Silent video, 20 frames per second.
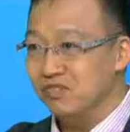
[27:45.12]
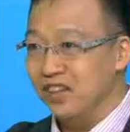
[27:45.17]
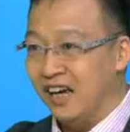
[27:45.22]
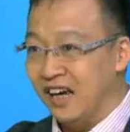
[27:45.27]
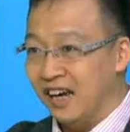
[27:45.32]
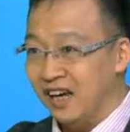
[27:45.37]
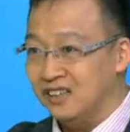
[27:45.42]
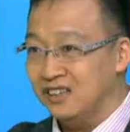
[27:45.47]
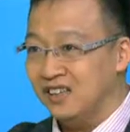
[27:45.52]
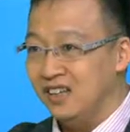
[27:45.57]

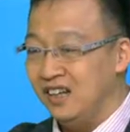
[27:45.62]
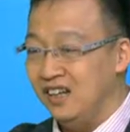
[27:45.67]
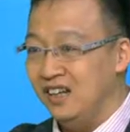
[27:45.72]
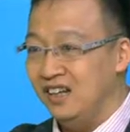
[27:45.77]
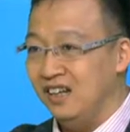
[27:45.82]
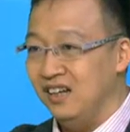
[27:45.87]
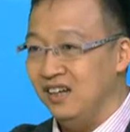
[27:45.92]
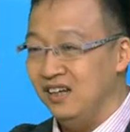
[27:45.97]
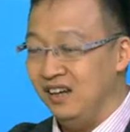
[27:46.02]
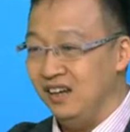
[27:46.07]
yes,
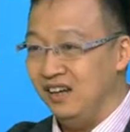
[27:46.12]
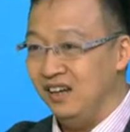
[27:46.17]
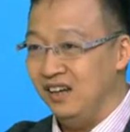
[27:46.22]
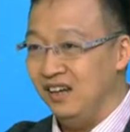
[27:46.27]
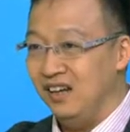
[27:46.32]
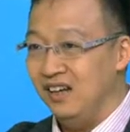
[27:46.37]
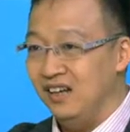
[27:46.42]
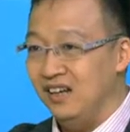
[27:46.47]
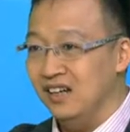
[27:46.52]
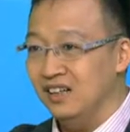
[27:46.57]
he
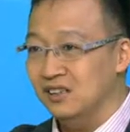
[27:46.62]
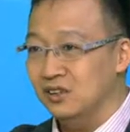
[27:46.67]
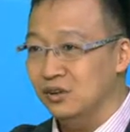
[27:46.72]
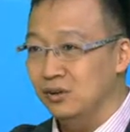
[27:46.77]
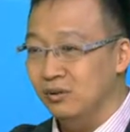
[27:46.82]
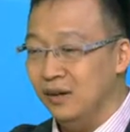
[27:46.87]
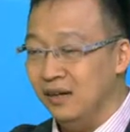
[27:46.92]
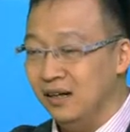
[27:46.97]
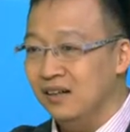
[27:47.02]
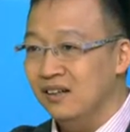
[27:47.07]
is
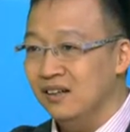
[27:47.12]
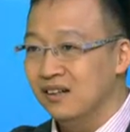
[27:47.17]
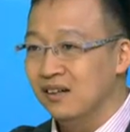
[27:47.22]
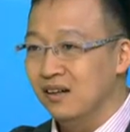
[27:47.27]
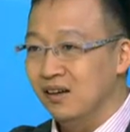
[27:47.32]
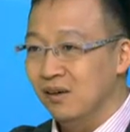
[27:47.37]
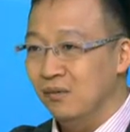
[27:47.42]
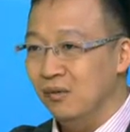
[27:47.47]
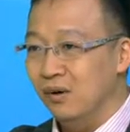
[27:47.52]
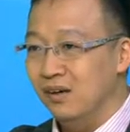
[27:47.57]
doing
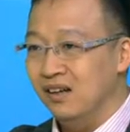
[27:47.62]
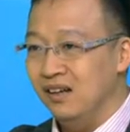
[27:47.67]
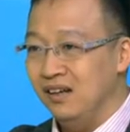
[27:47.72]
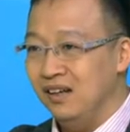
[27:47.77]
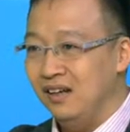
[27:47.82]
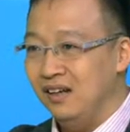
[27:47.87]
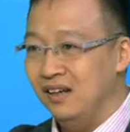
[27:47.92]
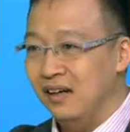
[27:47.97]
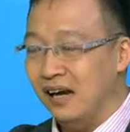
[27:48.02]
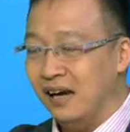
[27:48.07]
what
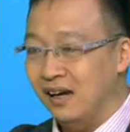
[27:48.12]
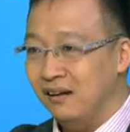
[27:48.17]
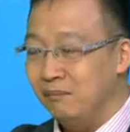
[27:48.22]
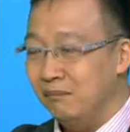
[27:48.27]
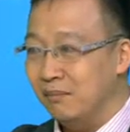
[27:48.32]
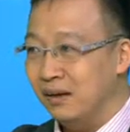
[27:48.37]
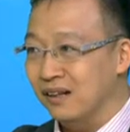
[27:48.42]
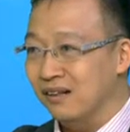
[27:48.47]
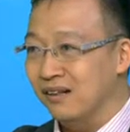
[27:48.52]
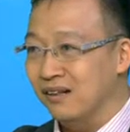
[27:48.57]
he can,
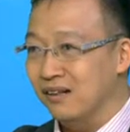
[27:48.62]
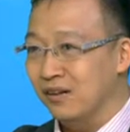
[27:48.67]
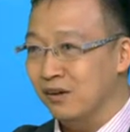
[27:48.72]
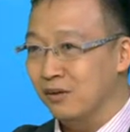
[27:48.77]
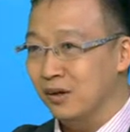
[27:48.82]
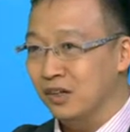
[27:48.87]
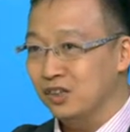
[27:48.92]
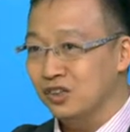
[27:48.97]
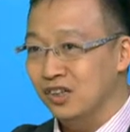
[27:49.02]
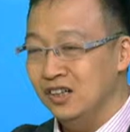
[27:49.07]
but the
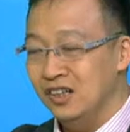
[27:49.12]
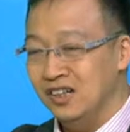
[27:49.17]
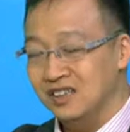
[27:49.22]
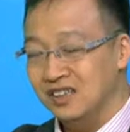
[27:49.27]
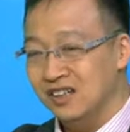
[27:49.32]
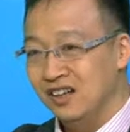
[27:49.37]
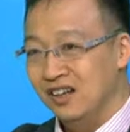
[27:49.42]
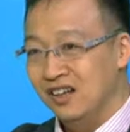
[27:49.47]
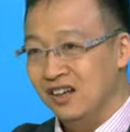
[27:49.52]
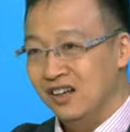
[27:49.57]
question
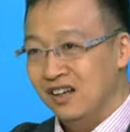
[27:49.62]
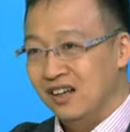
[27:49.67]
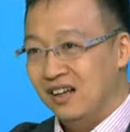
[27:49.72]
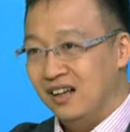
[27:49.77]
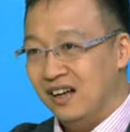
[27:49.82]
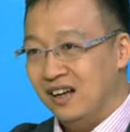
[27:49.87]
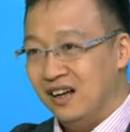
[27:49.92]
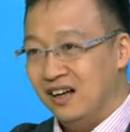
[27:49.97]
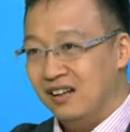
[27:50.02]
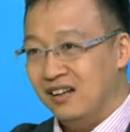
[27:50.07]
is,
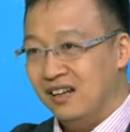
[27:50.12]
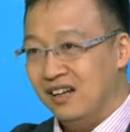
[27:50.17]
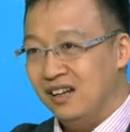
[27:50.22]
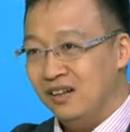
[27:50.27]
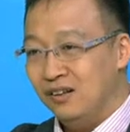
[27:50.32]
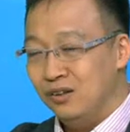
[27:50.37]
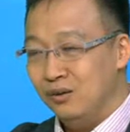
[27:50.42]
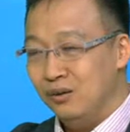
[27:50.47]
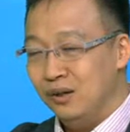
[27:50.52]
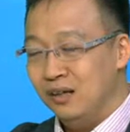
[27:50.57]
are
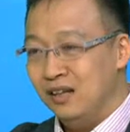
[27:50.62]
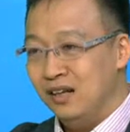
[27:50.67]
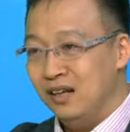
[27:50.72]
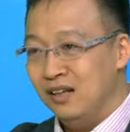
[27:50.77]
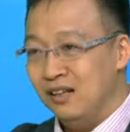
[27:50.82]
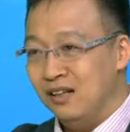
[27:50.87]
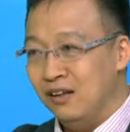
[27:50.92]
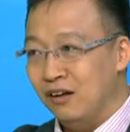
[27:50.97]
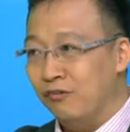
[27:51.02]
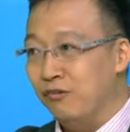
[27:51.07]
they doing
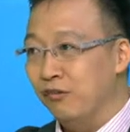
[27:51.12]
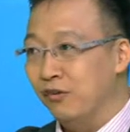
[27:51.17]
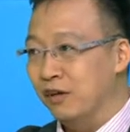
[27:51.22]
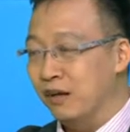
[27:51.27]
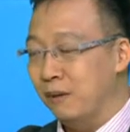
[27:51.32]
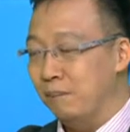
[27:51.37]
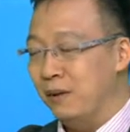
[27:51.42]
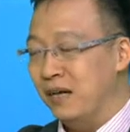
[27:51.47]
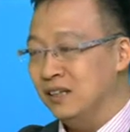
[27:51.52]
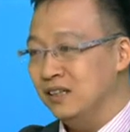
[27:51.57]
in their full
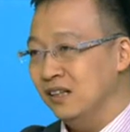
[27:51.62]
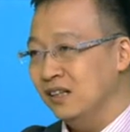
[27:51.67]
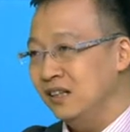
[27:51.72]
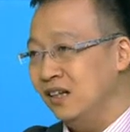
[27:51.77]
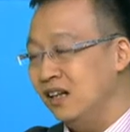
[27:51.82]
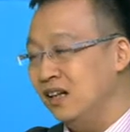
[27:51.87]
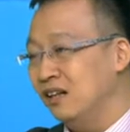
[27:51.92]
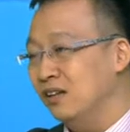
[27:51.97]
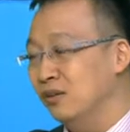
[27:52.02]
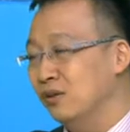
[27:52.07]

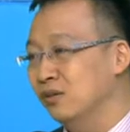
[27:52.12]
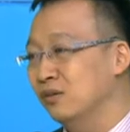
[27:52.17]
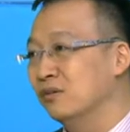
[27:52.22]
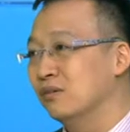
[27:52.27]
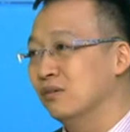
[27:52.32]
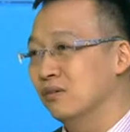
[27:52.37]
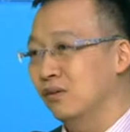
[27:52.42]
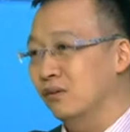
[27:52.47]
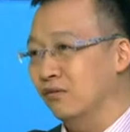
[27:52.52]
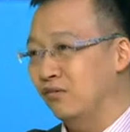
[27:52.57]
capacity
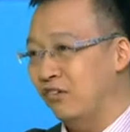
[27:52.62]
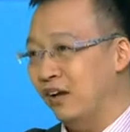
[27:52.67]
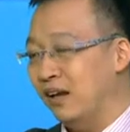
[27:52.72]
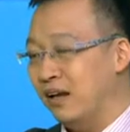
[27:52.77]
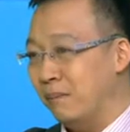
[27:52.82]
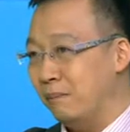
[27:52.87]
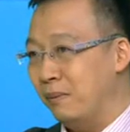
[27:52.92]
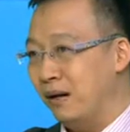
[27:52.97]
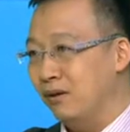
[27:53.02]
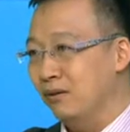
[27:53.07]
to
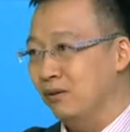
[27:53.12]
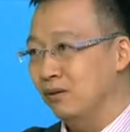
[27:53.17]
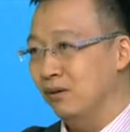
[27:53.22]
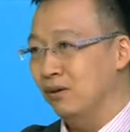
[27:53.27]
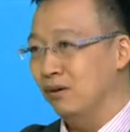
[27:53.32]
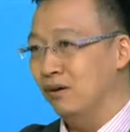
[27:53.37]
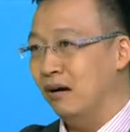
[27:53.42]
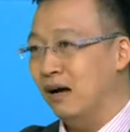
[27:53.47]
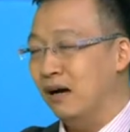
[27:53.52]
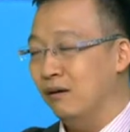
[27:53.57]
think about
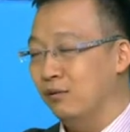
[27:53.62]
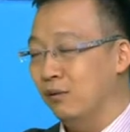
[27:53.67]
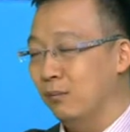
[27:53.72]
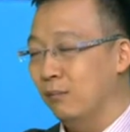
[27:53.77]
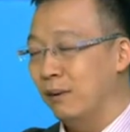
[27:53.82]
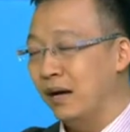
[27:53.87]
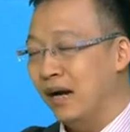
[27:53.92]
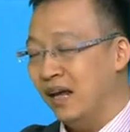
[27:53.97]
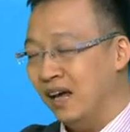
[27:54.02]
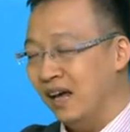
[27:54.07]
how to
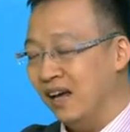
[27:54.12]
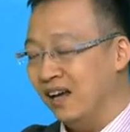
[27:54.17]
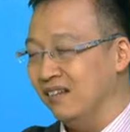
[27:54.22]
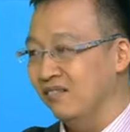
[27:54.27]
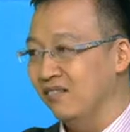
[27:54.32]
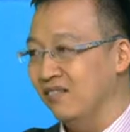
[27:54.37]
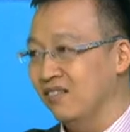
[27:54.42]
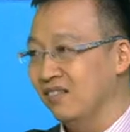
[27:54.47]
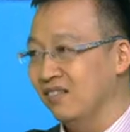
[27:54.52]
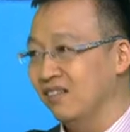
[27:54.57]

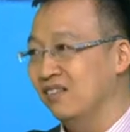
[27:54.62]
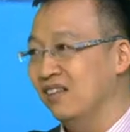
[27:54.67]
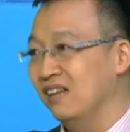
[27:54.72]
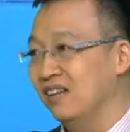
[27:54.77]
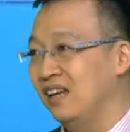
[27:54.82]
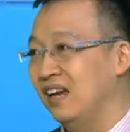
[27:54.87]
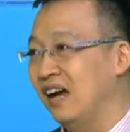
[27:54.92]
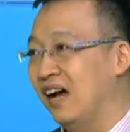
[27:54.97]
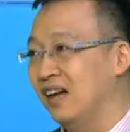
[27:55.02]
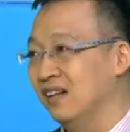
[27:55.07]
plan
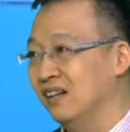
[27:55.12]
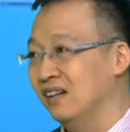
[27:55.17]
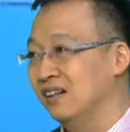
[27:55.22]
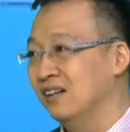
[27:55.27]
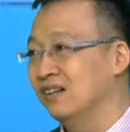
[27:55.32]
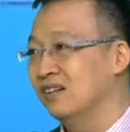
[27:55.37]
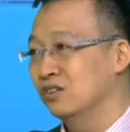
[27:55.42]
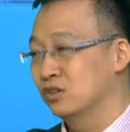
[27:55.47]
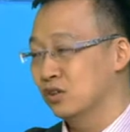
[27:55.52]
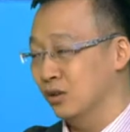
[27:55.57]
the
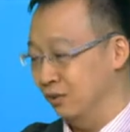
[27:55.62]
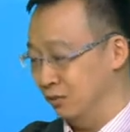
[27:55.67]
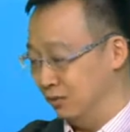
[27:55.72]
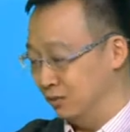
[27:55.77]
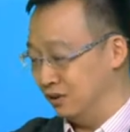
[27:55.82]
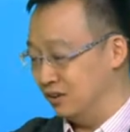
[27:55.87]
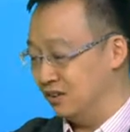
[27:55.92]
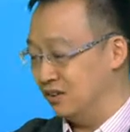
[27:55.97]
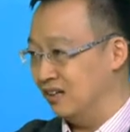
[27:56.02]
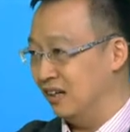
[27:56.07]
other
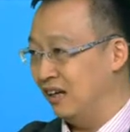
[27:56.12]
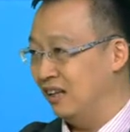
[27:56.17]
zones?